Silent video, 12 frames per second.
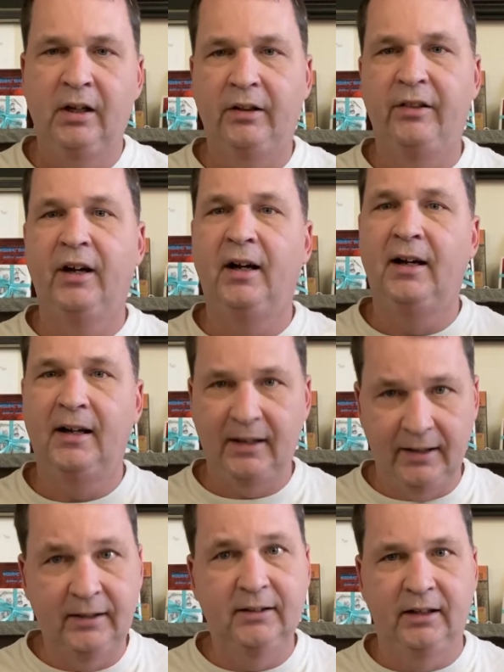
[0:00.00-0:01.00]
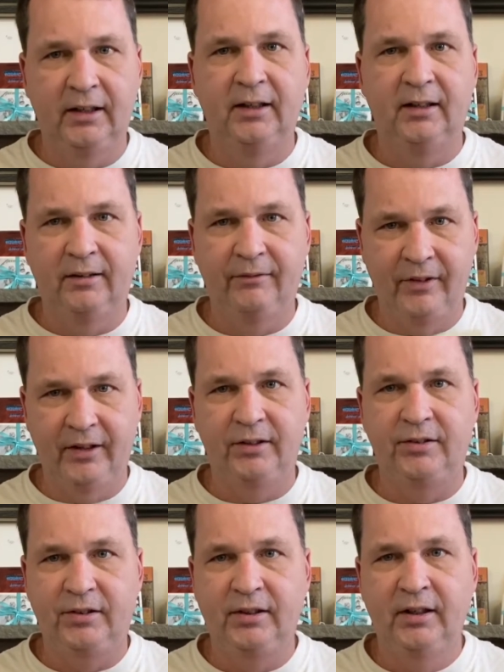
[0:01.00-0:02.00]
The highlight of
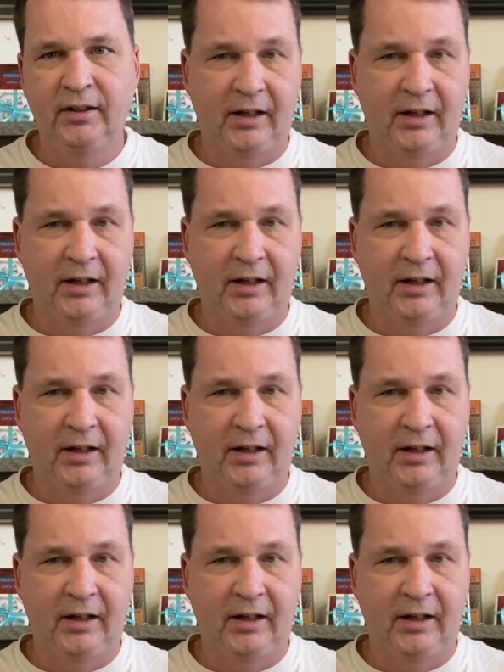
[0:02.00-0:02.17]
this,